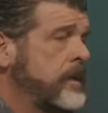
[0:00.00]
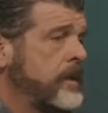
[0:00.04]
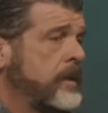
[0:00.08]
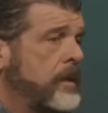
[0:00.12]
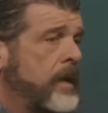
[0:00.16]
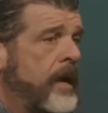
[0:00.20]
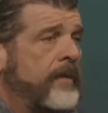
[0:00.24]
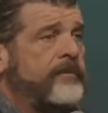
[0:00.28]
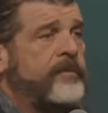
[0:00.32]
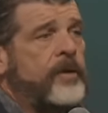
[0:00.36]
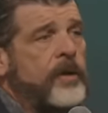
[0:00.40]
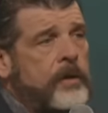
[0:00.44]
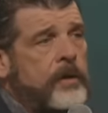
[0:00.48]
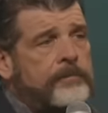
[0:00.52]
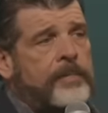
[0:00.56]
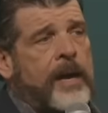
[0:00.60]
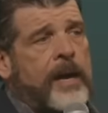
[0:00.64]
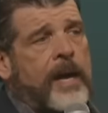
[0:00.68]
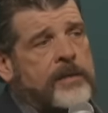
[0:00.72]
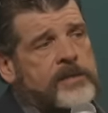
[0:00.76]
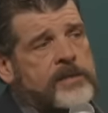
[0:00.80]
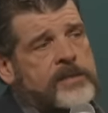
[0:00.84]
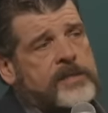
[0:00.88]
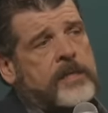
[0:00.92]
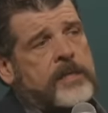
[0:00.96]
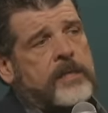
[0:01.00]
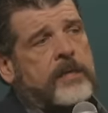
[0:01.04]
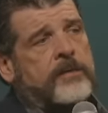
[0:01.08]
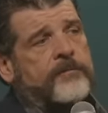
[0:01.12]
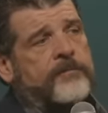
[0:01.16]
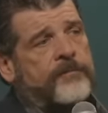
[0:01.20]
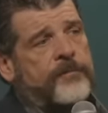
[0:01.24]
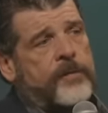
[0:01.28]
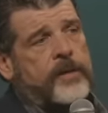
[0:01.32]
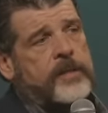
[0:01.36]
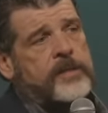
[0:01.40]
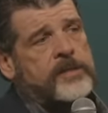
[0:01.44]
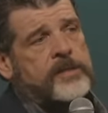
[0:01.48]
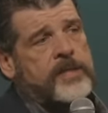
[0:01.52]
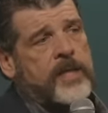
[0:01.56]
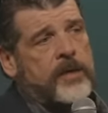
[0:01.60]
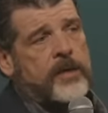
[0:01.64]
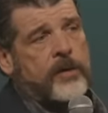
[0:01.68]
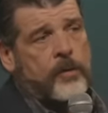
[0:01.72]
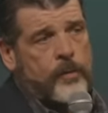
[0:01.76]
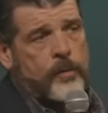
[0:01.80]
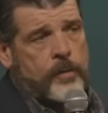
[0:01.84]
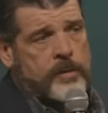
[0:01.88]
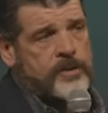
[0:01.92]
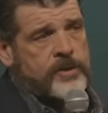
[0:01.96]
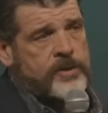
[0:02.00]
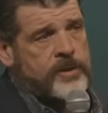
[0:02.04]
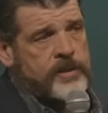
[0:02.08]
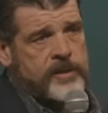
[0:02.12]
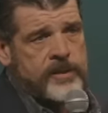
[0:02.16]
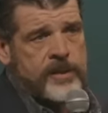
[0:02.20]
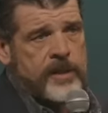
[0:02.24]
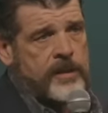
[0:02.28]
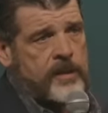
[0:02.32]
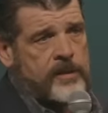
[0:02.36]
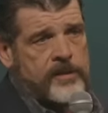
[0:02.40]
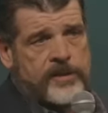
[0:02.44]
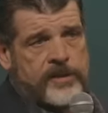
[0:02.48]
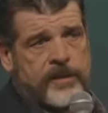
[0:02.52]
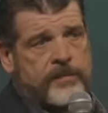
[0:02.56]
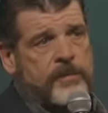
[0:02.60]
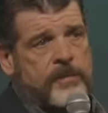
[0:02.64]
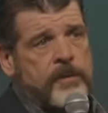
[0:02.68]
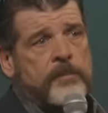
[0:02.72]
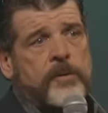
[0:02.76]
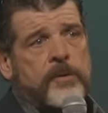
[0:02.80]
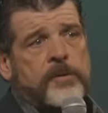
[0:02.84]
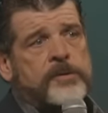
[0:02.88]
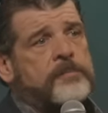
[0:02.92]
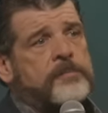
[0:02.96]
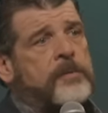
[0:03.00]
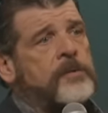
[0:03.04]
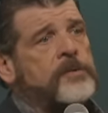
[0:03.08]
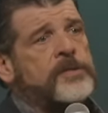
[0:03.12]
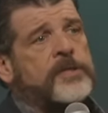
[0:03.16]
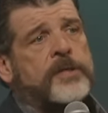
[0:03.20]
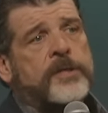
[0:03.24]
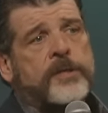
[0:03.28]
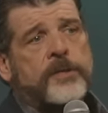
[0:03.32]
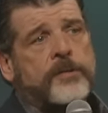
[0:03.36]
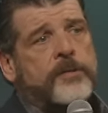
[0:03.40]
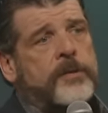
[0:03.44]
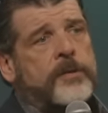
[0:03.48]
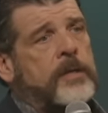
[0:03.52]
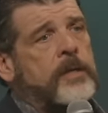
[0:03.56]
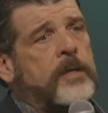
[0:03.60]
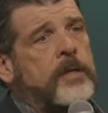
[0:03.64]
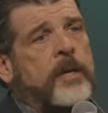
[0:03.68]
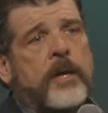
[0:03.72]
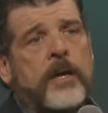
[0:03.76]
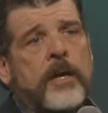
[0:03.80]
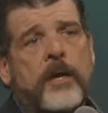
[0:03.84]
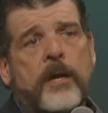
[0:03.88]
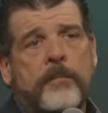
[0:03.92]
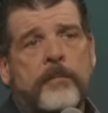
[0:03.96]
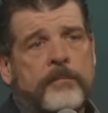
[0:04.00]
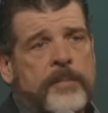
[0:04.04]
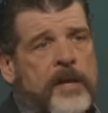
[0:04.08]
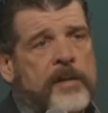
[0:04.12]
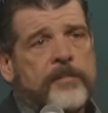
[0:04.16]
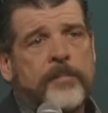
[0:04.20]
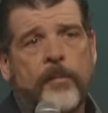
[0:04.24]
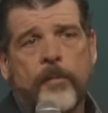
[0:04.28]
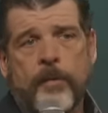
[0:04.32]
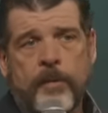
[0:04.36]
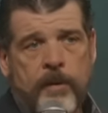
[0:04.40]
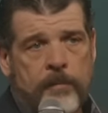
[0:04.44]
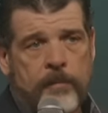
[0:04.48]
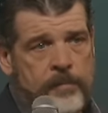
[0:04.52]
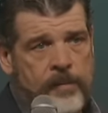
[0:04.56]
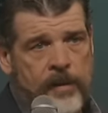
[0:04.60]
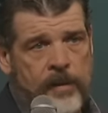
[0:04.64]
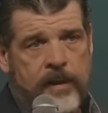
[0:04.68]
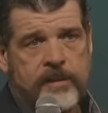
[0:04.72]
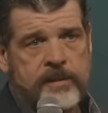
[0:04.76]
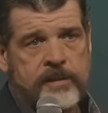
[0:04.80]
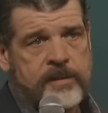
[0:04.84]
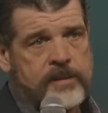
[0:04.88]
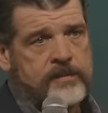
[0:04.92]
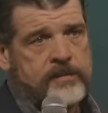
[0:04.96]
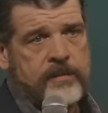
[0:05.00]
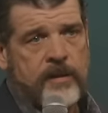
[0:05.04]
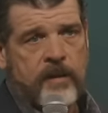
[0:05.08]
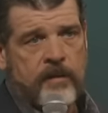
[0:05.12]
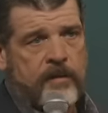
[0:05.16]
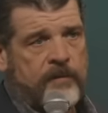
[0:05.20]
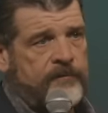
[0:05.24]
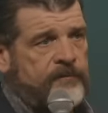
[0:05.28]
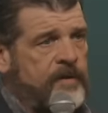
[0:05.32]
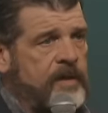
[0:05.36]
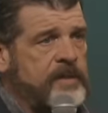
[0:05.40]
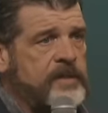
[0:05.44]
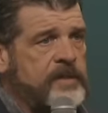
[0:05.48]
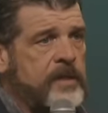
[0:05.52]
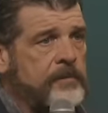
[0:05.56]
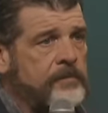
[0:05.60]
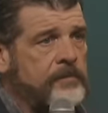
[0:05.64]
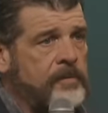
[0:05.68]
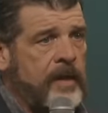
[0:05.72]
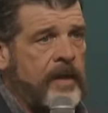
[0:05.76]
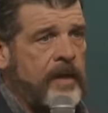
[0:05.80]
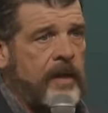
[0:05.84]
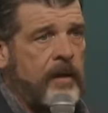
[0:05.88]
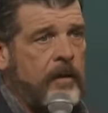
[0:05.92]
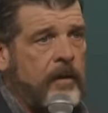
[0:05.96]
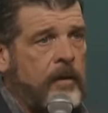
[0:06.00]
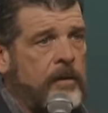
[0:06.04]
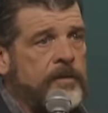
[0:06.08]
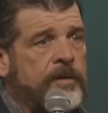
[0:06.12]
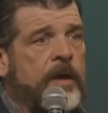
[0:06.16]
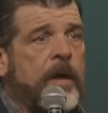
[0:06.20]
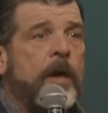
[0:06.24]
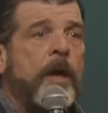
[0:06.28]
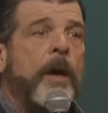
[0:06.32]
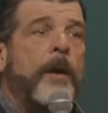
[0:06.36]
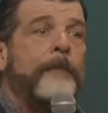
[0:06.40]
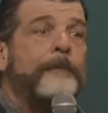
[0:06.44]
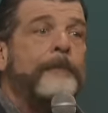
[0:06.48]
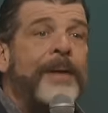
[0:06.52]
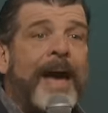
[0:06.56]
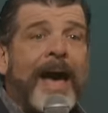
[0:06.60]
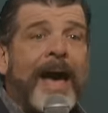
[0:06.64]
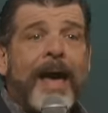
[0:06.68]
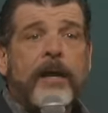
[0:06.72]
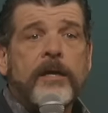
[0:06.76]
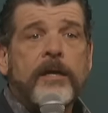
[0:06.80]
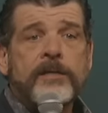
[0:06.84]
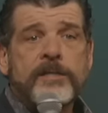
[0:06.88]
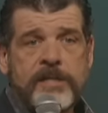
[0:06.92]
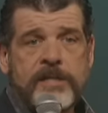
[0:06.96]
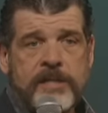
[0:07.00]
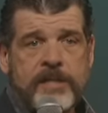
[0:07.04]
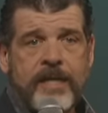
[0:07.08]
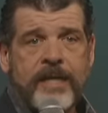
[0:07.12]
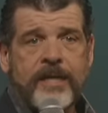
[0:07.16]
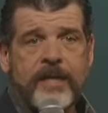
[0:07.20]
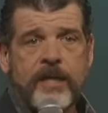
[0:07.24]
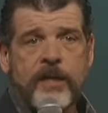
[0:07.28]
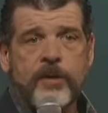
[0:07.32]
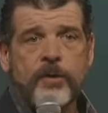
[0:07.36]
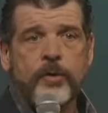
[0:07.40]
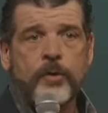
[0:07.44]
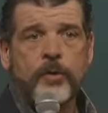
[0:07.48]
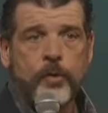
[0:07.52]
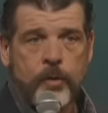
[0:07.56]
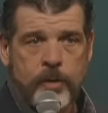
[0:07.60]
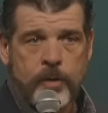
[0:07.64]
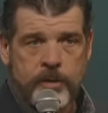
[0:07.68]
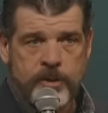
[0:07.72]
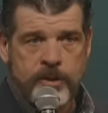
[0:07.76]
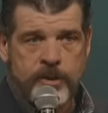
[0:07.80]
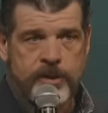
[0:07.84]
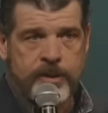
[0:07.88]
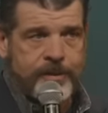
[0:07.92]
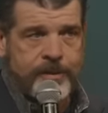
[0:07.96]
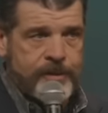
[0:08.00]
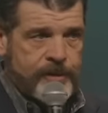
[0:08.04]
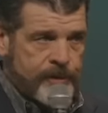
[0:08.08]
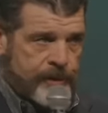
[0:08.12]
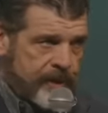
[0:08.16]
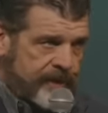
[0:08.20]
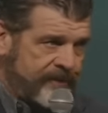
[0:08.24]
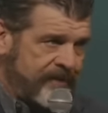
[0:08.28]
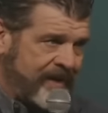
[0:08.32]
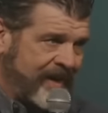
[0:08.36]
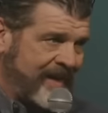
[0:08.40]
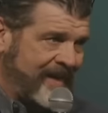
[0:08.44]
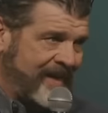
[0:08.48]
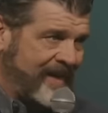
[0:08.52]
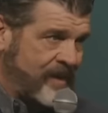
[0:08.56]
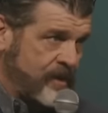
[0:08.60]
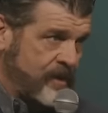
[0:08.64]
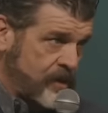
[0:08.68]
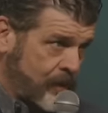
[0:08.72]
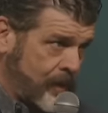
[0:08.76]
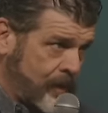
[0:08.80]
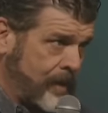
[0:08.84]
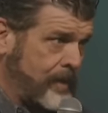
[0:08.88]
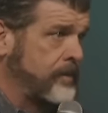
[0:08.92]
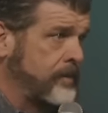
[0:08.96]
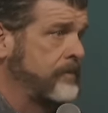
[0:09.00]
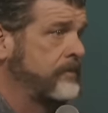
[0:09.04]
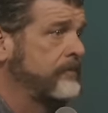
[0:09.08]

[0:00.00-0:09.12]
I have good Palestinian friends that are Christians, and they're some of the most persecuted people on the place on the face of the planet Earth. Palestinian Christians living in Israel.